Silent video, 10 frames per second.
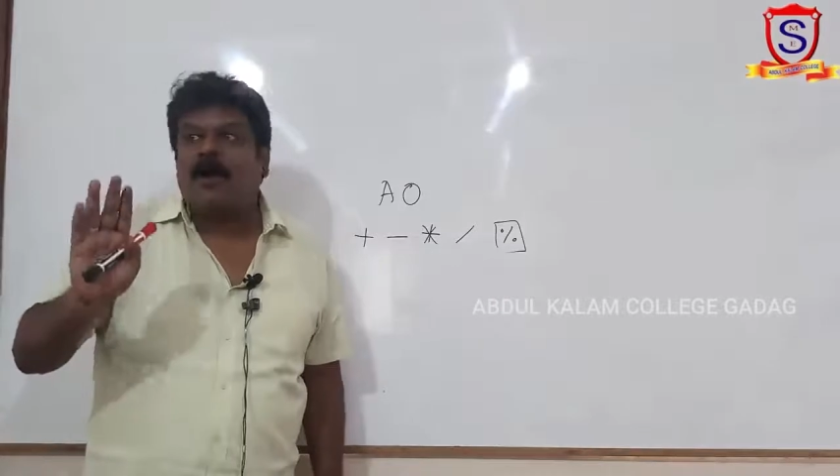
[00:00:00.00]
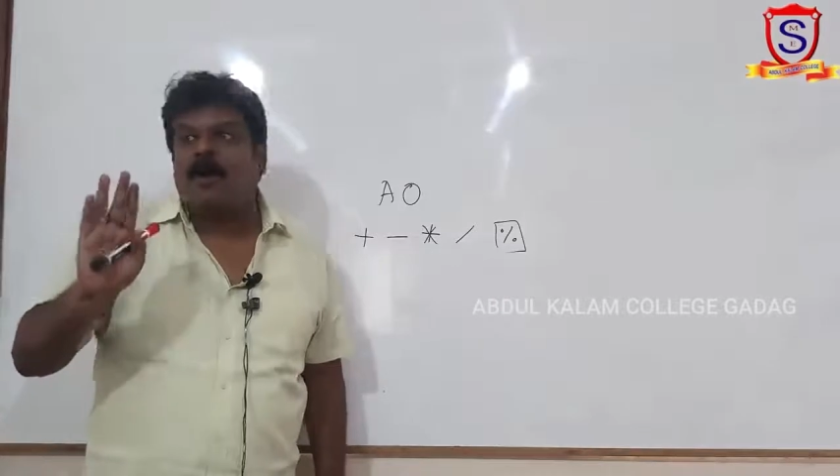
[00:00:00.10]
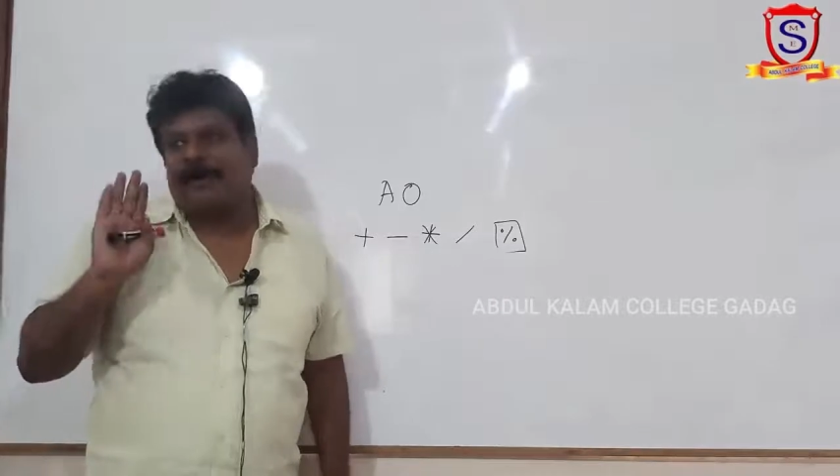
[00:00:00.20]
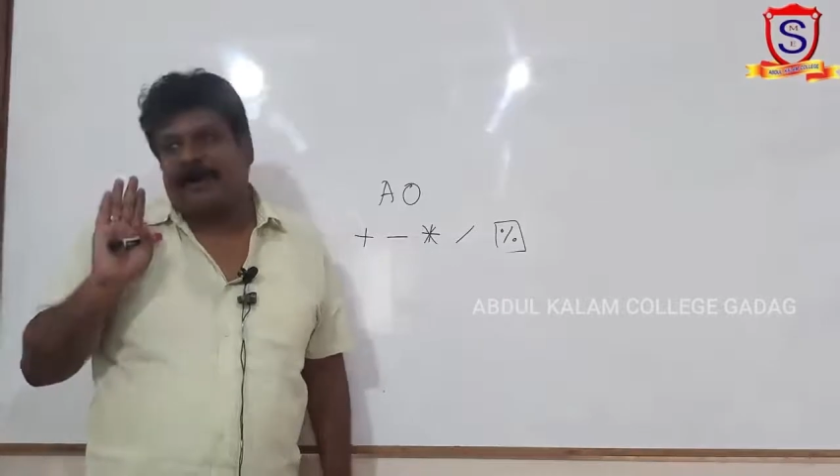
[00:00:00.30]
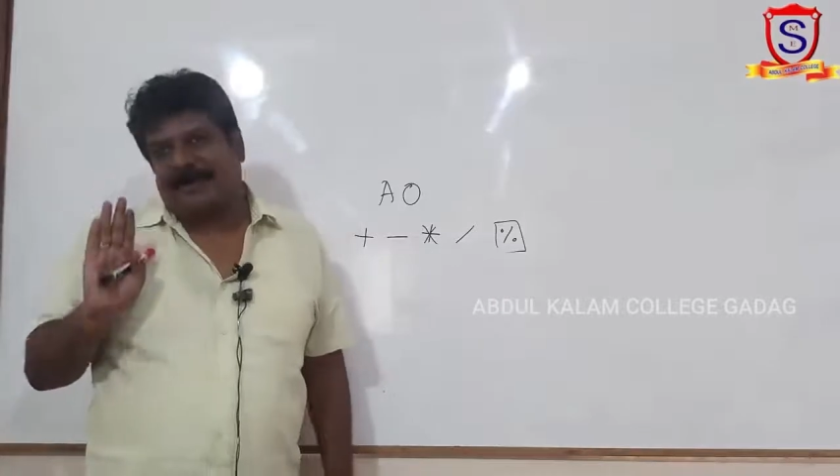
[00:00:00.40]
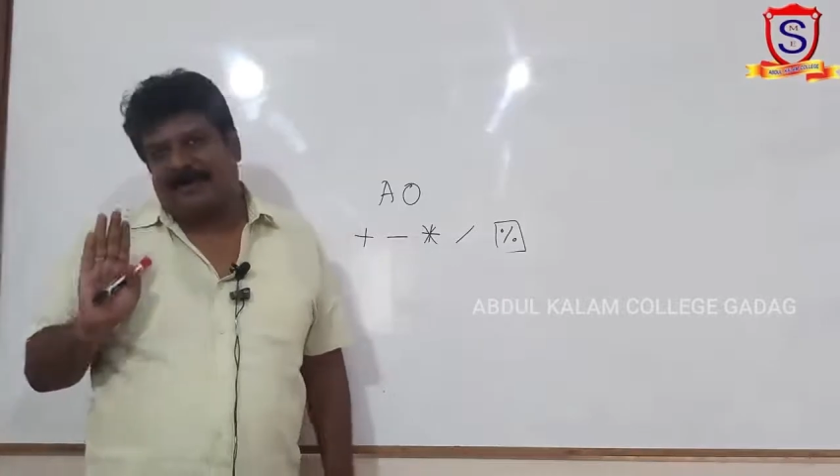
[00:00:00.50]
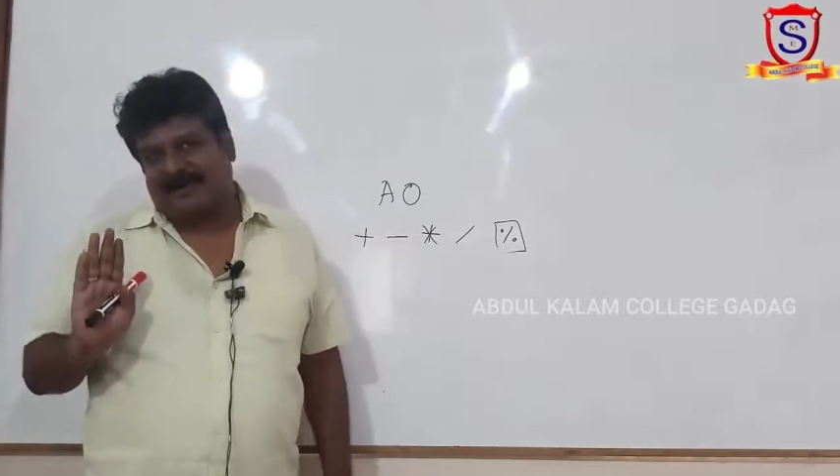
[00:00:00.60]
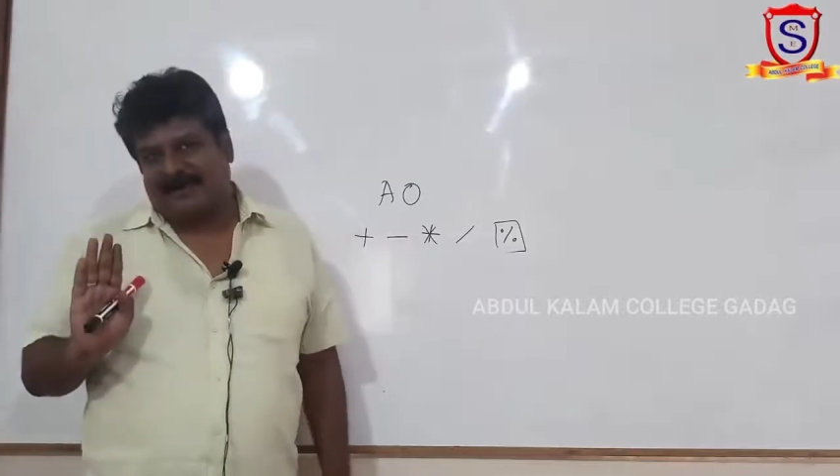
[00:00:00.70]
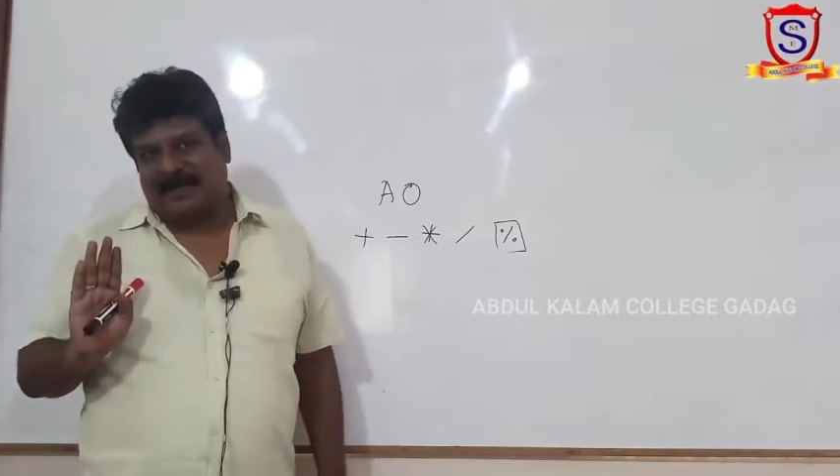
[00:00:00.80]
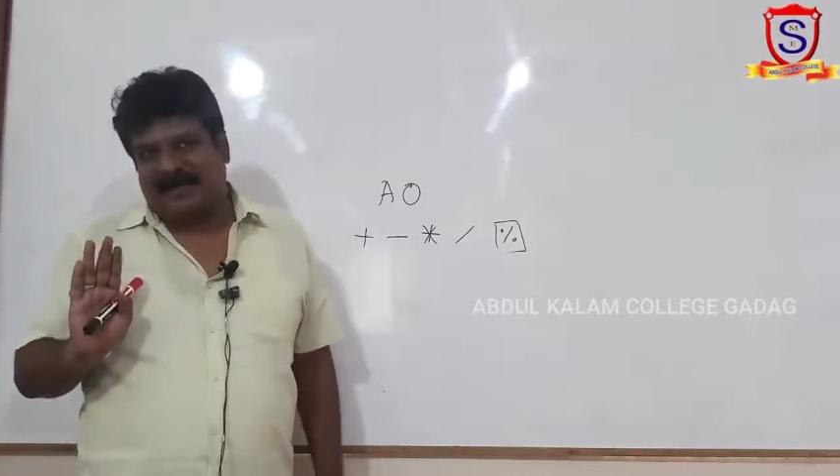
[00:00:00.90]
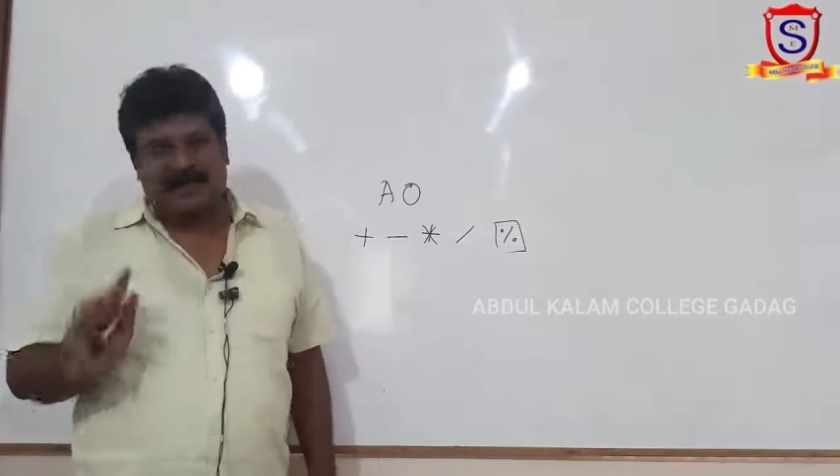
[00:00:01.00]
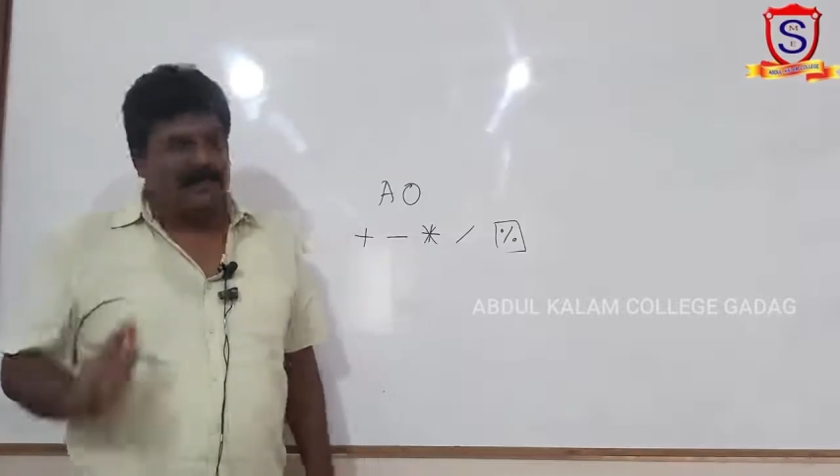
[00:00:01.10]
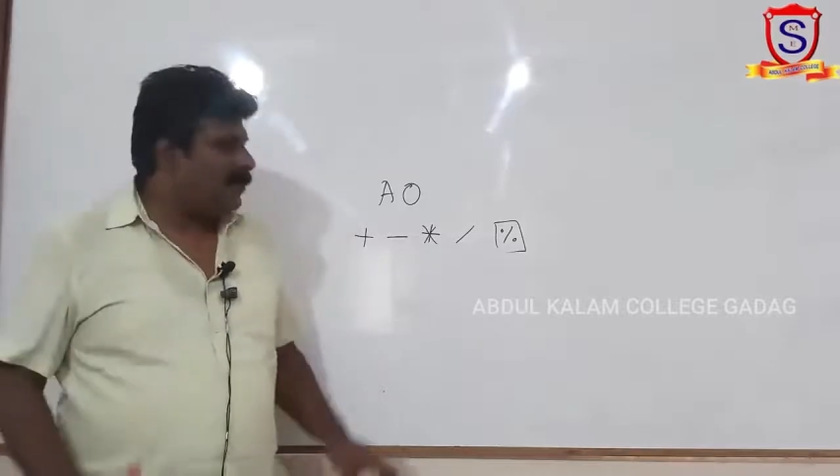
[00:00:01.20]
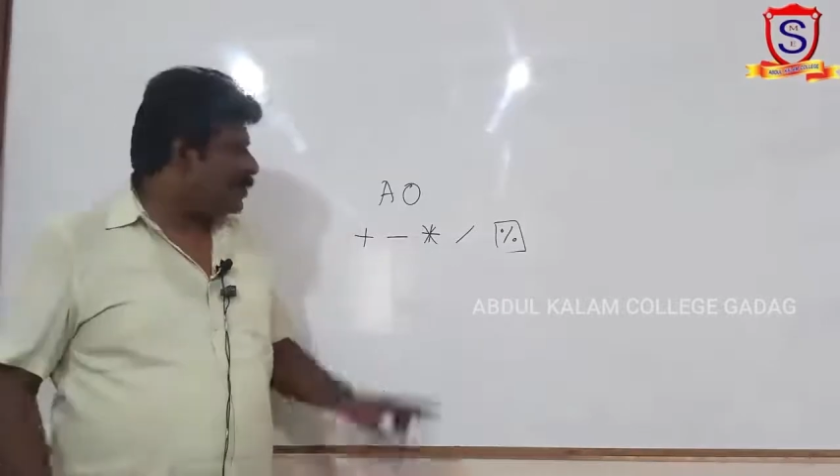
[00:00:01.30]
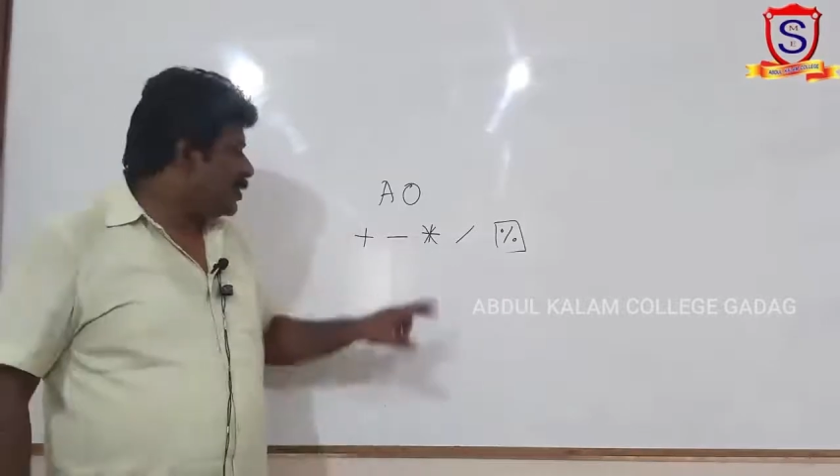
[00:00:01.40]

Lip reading: operator. Understood?